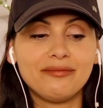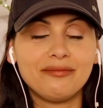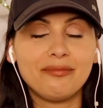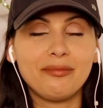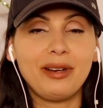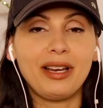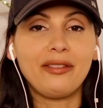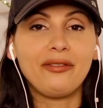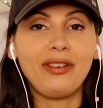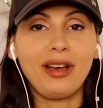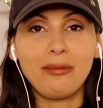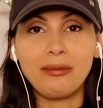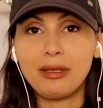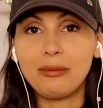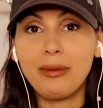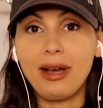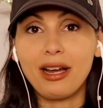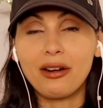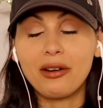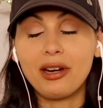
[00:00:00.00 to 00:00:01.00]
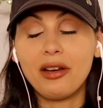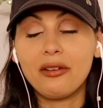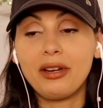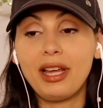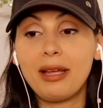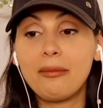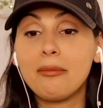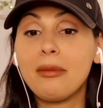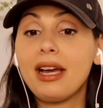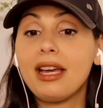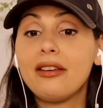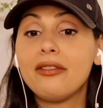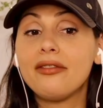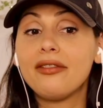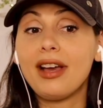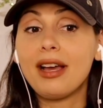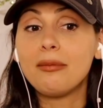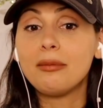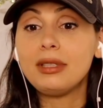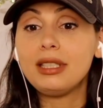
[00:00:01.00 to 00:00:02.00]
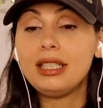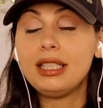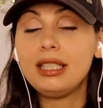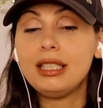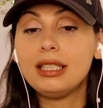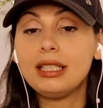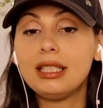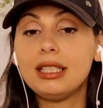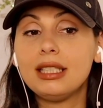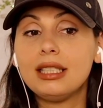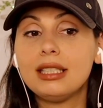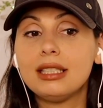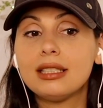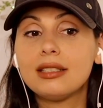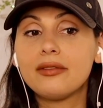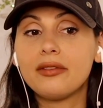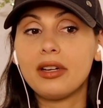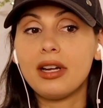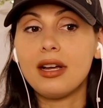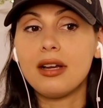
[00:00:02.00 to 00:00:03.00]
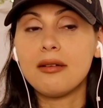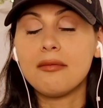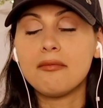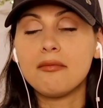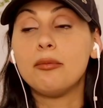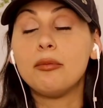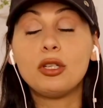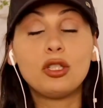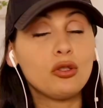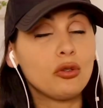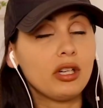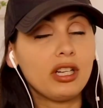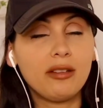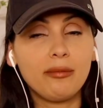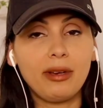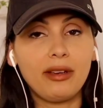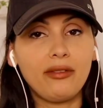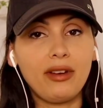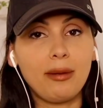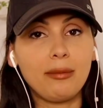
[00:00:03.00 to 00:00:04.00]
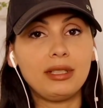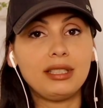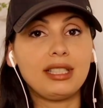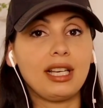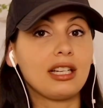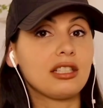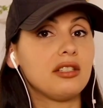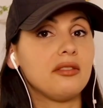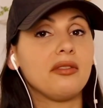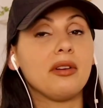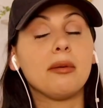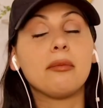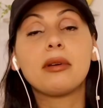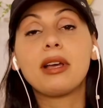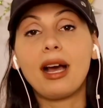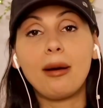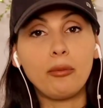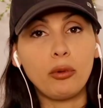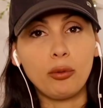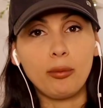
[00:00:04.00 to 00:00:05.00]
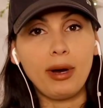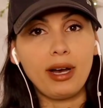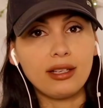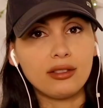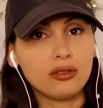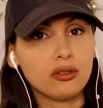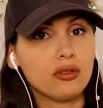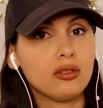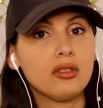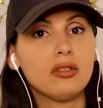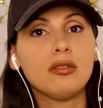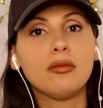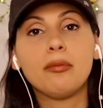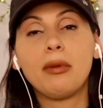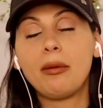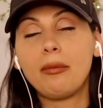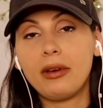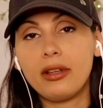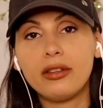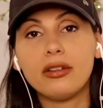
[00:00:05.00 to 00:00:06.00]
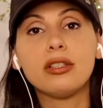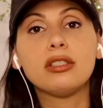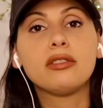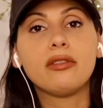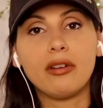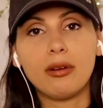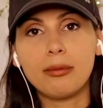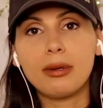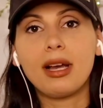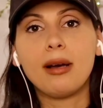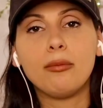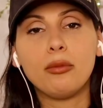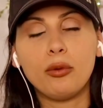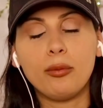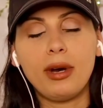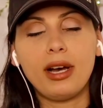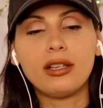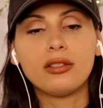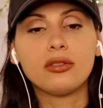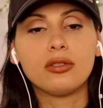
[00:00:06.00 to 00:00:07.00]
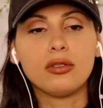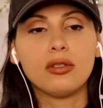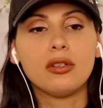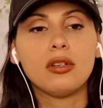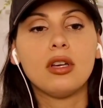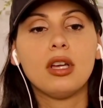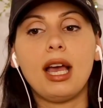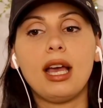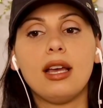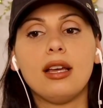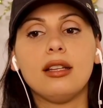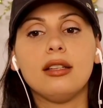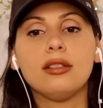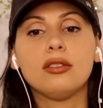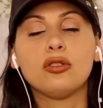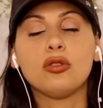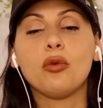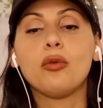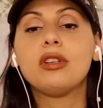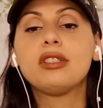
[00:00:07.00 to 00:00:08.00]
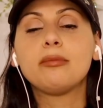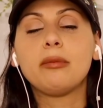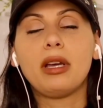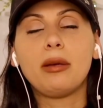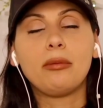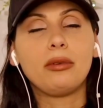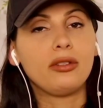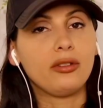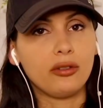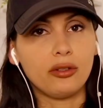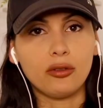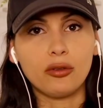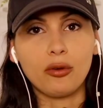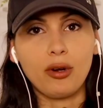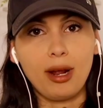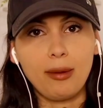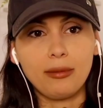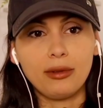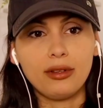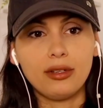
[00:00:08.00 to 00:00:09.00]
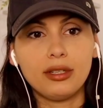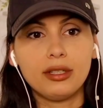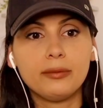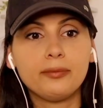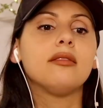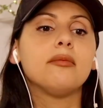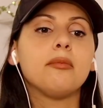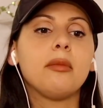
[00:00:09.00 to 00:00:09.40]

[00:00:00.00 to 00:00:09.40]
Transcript: my family background. And my family is from, majority of my family is actually from Campobasso. My mother is from Campobasso, and so is my paternal grandmother.